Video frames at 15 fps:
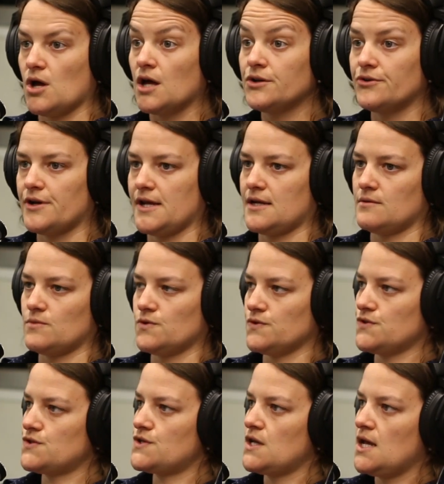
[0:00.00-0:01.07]
hundred
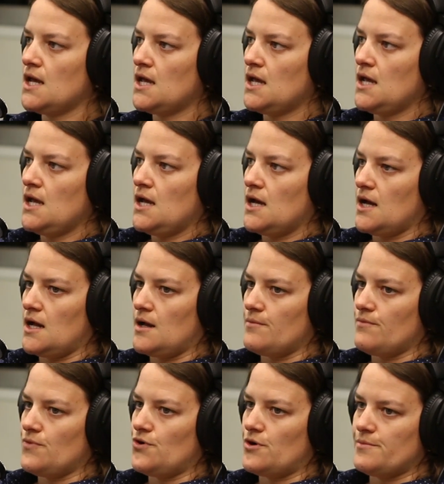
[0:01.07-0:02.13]
animals,
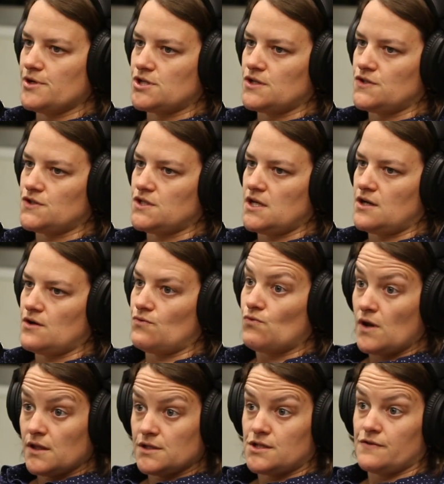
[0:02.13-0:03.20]
their emissions data
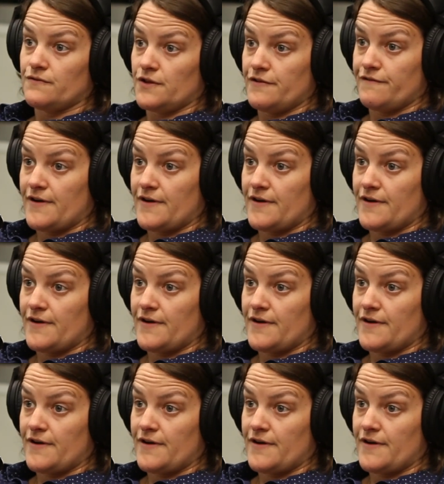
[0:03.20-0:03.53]
relatively